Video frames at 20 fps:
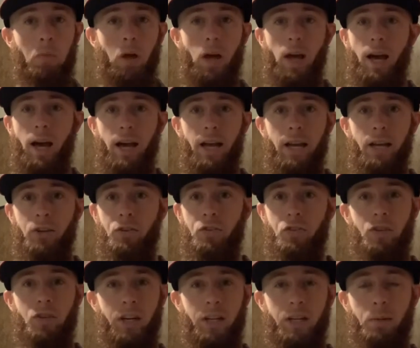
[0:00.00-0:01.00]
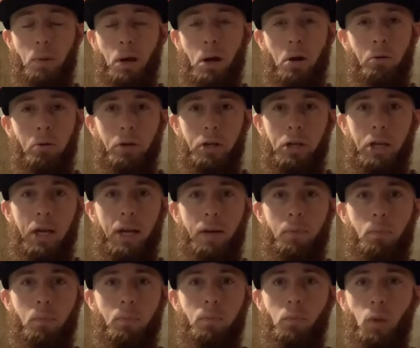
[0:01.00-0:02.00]
I had checked him out. He had
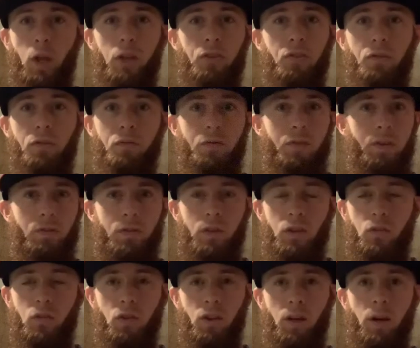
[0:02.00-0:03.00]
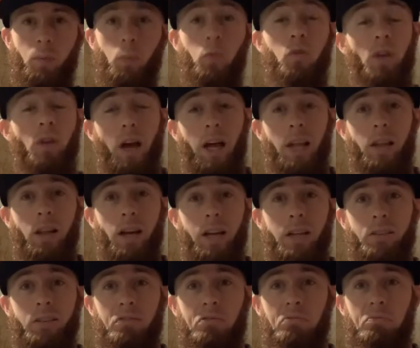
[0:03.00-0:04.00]
less than 50 subs. I
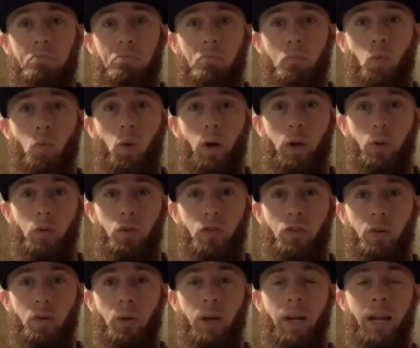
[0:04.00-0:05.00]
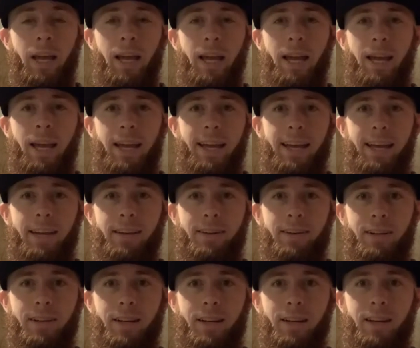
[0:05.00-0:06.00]
liked what he was doing. And
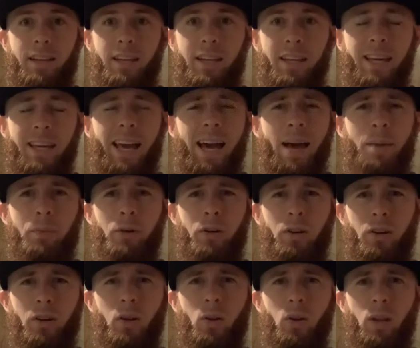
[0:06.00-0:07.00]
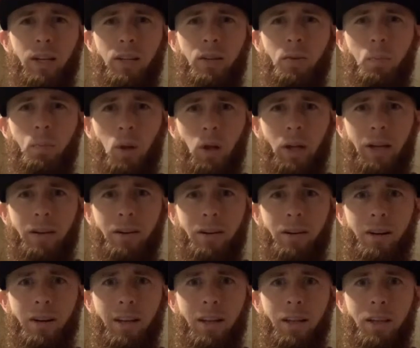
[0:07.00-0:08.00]
he happened to collect a
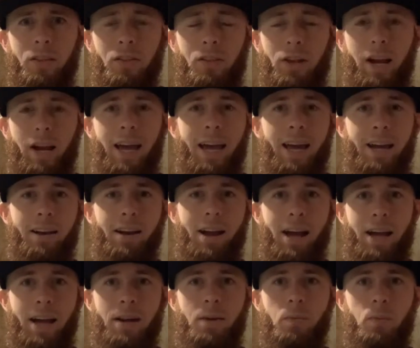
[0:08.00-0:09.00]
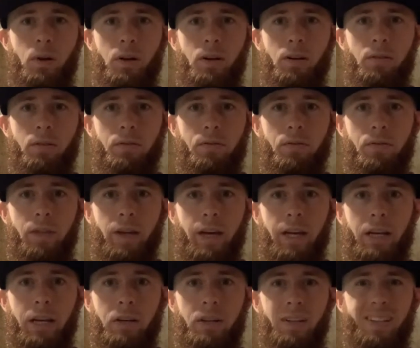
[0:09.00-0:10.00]
player that I had an item of
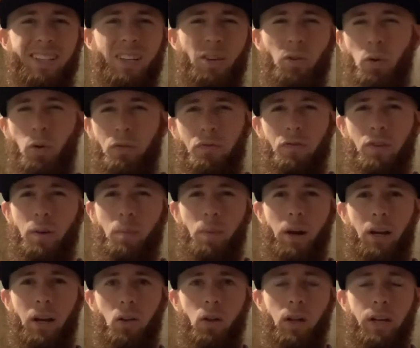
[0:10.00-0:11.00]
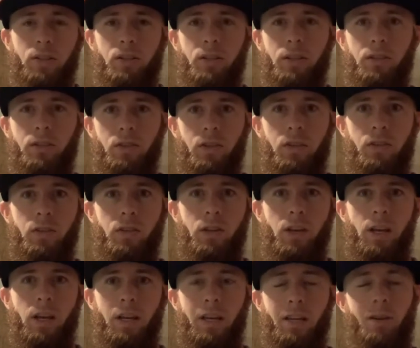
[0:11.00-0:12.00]
that didn't really fit in my collection since,
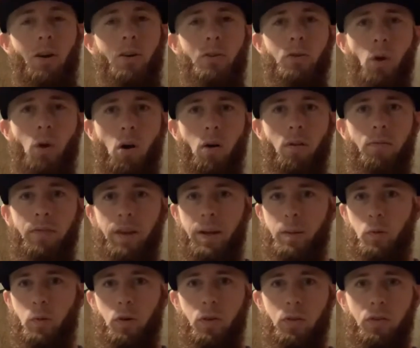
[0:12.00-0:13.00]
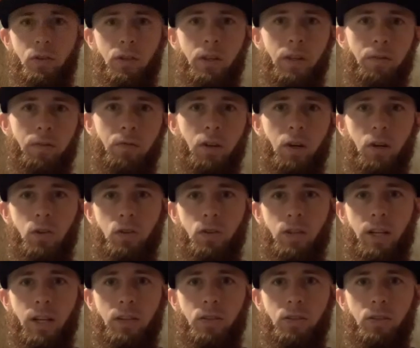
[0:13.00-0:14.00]
you know, I do Hall of Famers and vintage
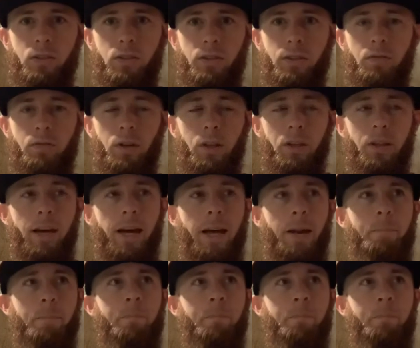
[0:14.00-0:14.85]
sets and stuff like that.